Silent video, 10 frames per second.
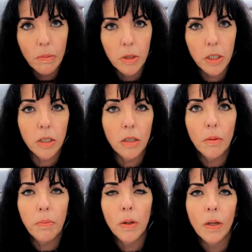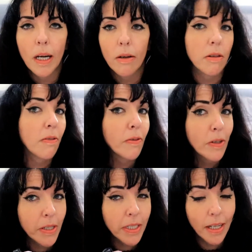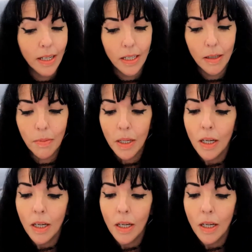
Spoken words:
I'm just going to pull out the first item,